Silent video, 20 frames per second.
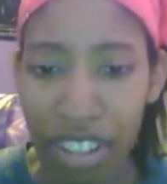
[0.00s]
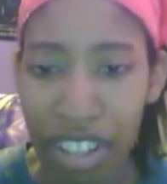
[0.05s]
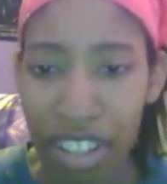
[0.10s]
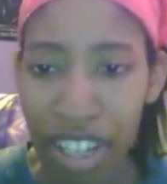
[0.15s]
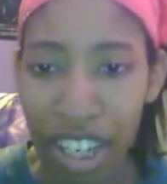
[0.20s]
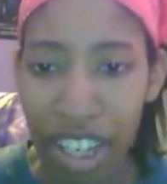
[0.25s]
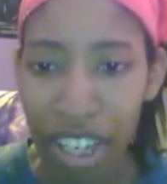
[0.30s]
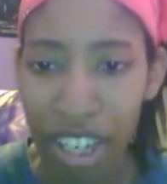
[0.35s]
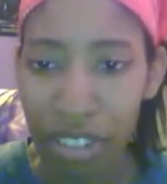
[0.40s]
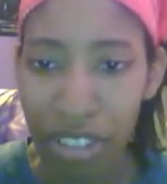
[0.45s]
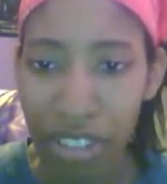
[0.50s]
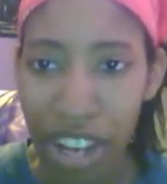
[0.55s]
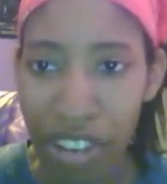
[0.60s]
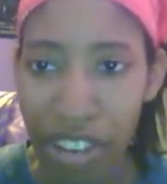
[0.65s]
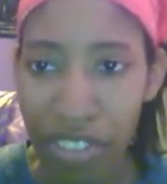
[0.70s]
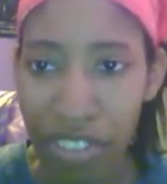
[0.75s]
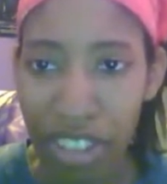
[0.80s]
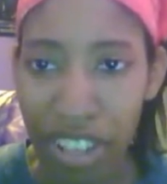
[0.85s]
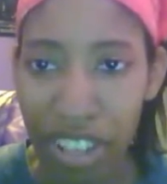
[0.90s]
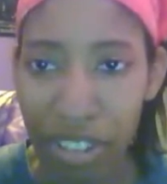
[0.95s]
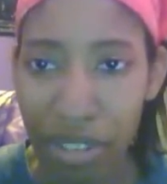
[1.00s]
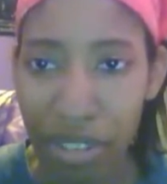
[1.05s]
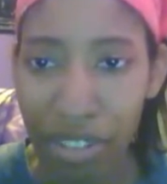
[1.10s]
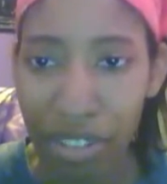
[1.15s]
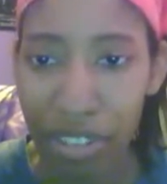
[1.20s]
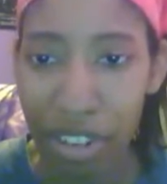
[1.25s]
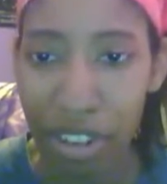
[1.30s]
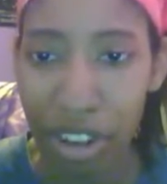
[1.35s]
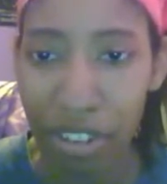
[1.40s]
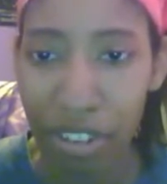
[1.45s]
I don't have the
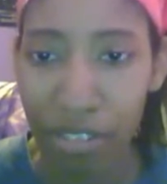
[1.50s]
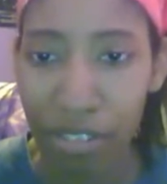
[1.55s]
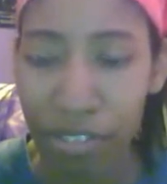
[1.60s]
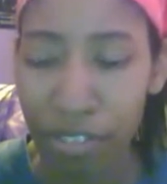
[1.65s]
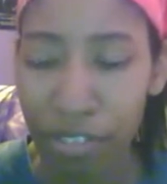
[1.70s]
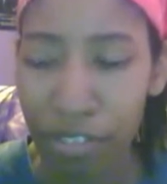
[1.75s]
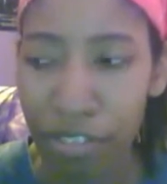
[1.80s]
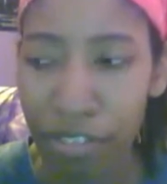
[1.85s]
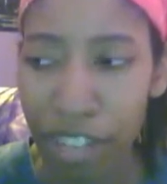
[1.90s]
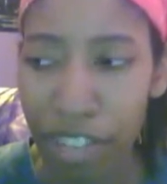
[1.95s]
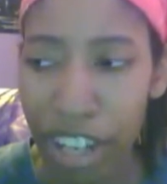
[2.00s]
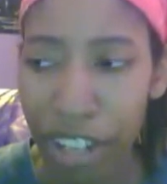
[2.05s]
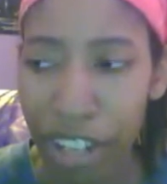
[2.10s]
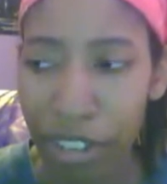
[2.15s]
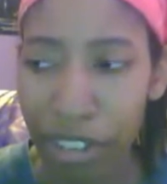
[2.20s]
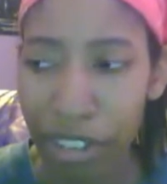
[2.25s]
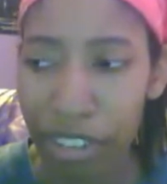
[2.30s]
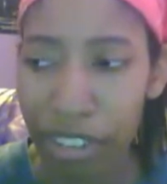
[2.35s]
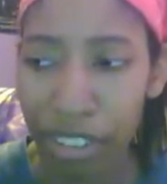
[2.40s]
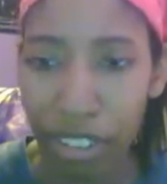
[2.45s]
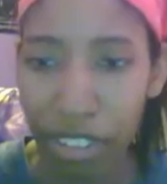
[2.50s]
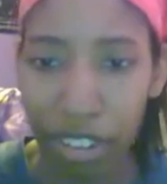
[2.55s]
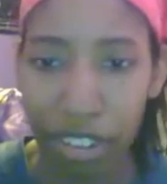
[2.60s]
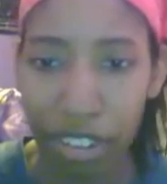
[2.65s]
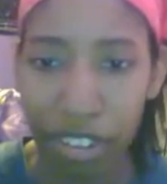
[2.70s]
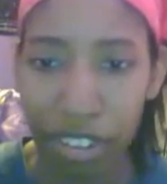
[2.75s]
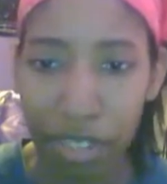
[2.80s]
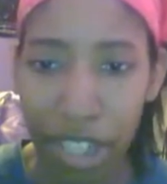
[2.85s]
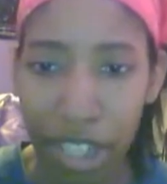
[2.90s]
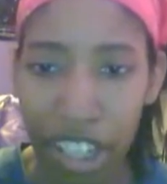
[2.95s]
raw file
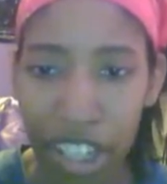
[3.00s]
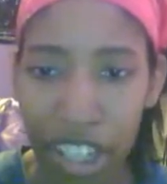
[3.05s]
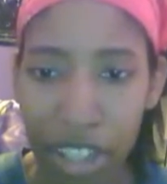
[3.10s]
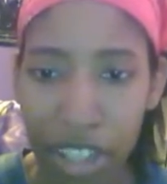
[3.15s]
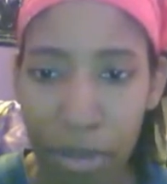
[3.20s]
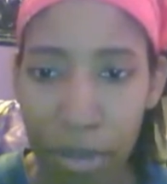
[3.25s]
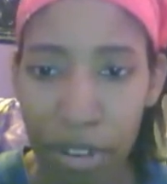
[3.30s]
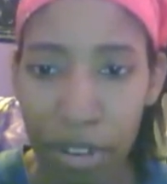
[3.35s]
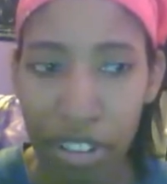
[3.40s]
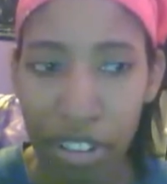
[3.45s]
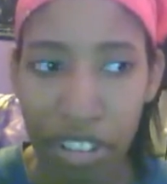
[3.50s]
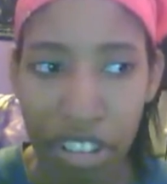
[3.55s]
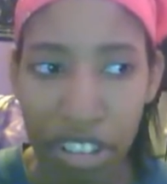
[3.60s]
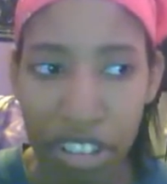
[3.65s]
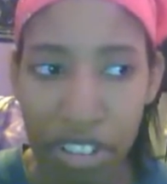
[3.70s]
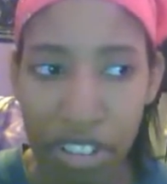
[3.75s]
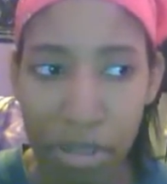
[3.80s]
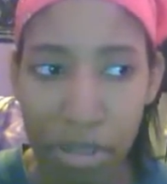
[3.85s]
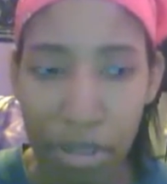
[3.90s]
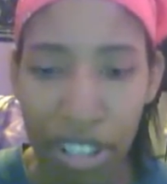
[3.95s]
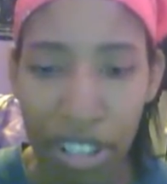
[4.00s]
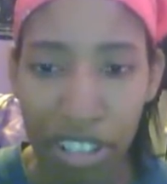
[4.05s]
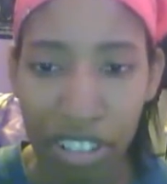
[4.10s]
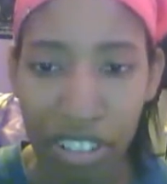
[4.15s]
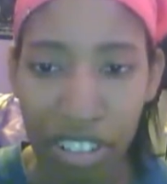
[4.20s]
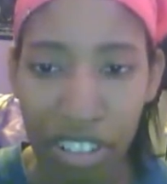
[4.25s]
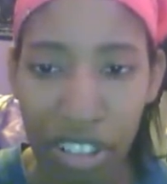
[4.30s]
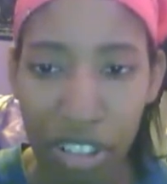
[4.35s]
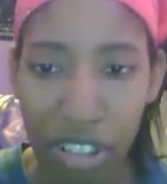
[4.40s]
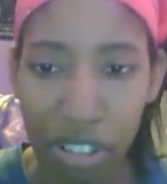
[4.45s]
on me anymore. It's on my
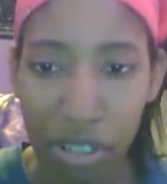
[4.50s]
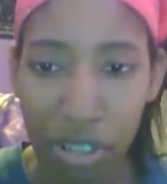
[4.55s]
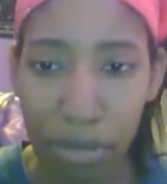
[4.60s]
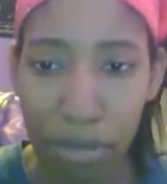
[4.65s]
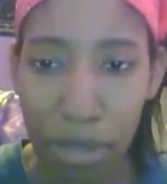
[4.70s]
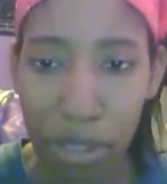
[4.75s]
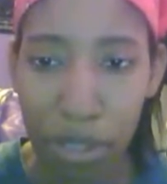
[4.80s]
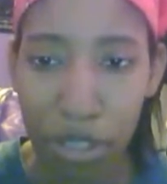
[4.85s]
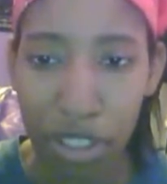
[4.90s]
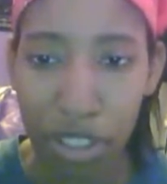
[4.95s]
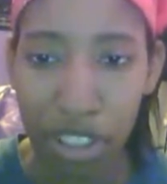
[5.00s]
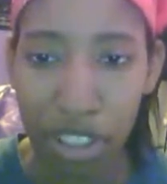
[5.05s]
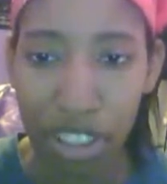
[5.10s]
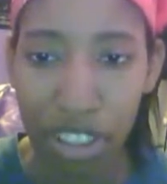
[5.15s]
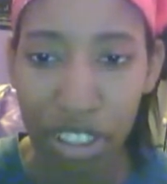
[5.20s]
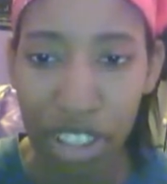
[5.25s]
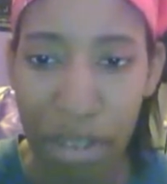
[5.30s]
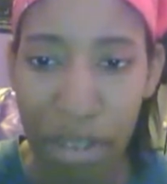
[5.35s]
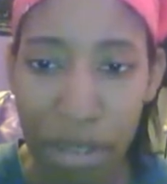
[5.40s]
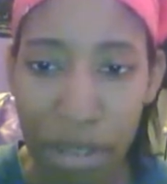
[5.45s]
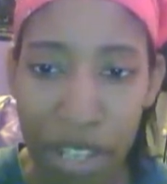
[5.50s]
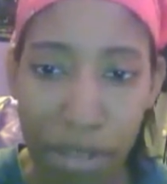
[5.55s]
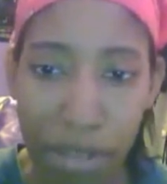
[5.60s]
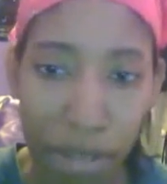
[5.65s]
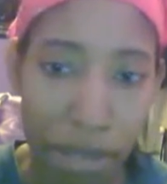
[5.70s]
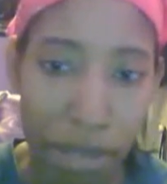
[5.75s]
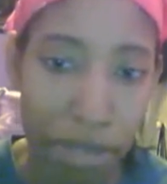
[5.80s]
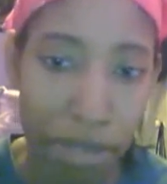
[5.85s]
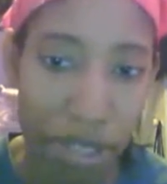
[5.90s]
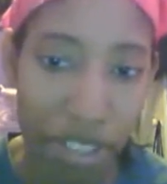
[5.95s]
other computer. I mean, it
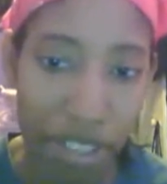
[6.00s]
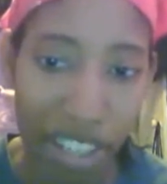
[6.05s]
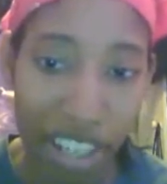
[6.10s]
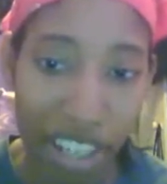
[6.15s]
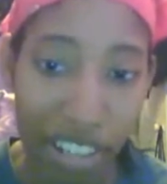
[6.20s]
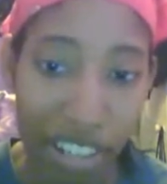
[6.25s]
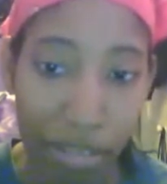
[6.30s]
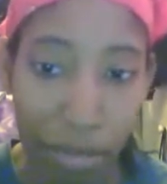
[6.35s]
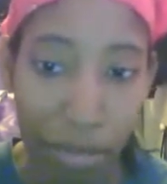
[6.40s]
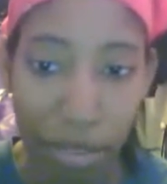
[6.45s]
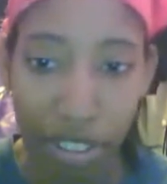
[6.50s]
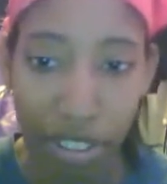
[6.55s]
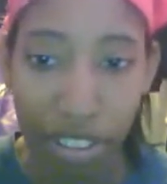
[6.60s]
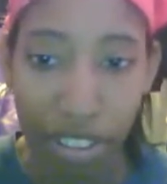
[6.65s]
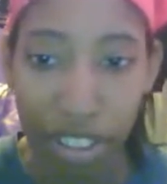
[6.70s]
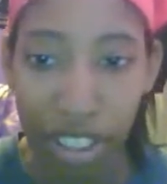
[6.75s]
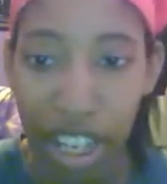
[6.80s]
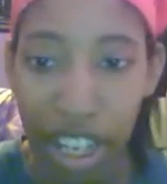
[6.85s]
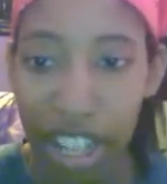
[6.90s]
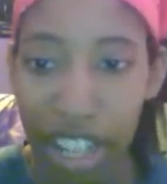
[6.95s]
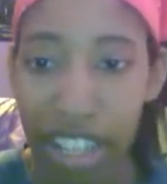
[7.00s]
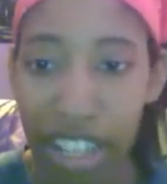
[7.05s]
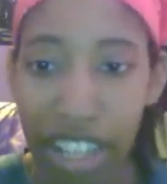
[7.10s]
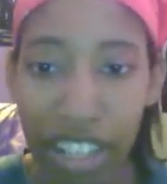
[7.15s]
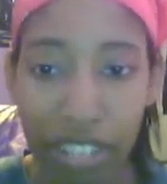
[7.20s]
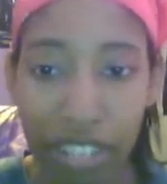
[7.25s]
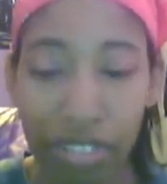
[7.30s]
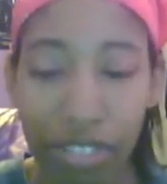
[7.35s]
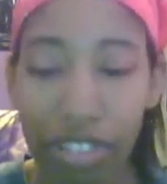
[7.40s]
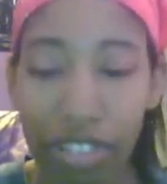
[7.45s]
might be on there, but
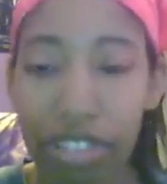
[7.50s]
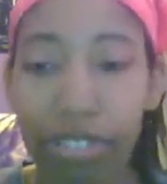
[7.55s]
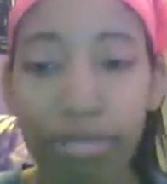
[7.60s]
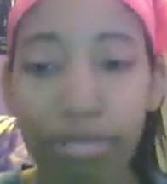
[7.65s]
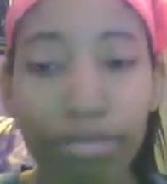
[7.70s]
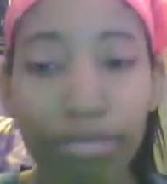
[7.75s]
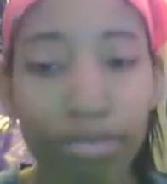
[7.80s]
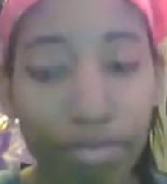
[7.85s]
I don't know.